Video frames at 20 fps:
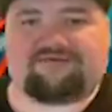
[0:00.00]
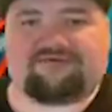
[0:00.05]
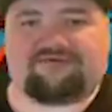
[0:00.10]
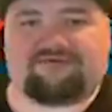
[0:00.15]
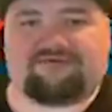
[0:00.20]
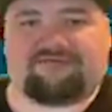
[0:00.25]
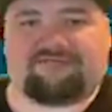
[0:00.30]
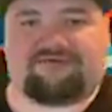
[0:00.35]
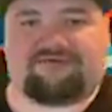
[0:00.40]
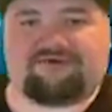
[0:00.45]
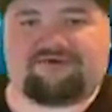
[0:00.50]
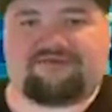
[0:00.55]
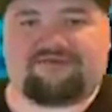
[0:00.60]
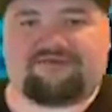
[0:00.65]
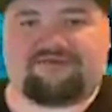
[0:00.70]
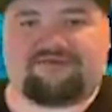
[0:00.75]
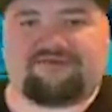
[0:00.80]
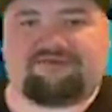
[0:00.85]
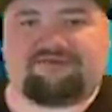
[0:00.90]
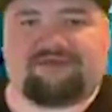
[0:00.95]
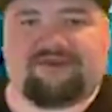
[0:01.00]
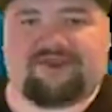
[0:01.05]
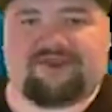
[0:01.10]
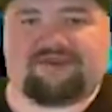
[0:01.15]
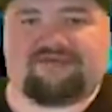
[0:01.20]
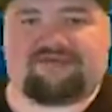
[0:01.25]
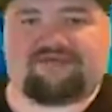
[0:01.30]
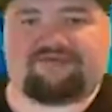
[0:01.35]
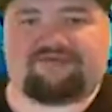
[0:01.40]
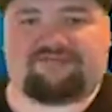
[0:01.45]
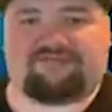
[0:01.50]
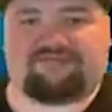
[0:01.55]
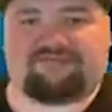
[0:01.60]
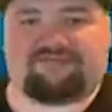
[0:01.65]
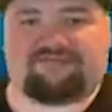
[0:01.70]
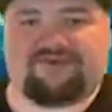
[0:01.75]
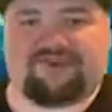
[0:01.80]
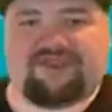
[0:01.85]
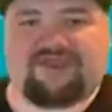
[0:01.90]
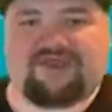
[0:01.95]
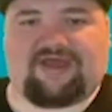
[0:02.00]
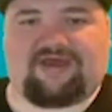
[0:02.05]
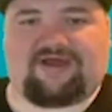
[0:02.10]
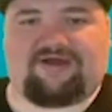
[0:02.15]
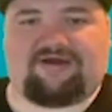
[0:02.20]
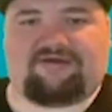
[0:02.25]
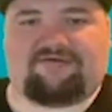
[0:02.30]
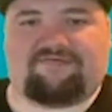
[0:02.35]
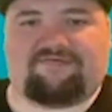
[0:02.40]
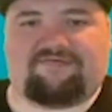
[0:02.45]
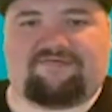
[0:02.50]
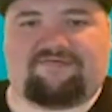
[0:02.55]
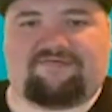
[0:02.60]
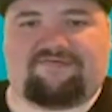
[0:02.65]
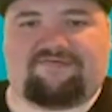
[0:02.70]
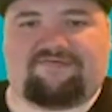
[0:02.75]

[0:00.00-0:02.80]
So when we look at the space, we have,